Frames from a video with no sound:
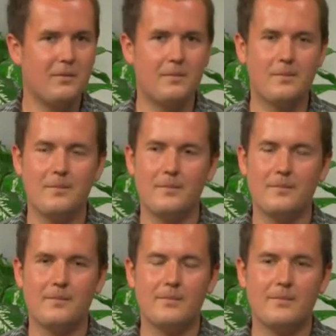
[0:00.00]

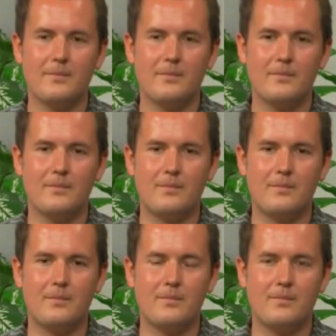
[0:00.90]

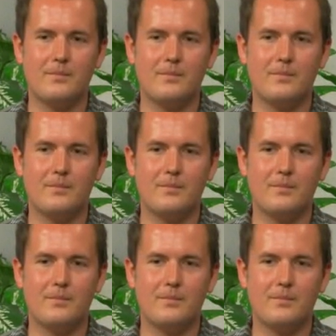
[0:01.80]
The person shown says nothing.